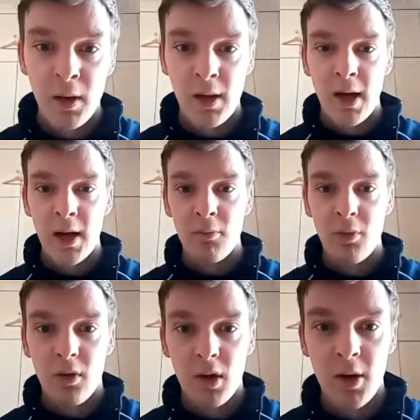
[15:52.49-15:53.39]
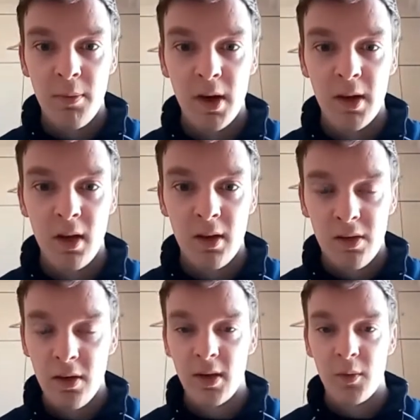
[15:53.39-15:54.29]
a handball club, and
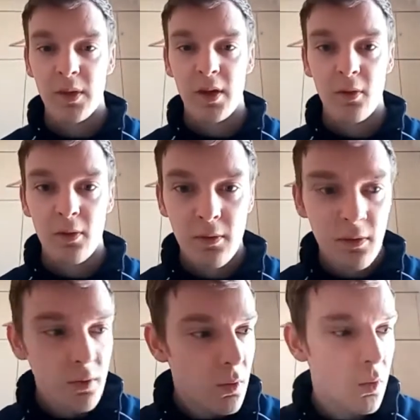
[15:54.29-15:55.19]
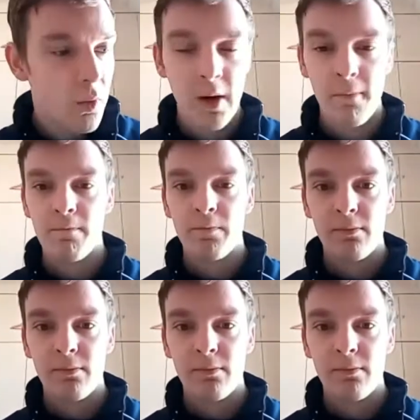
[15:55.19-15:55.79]
certainly without Oriam,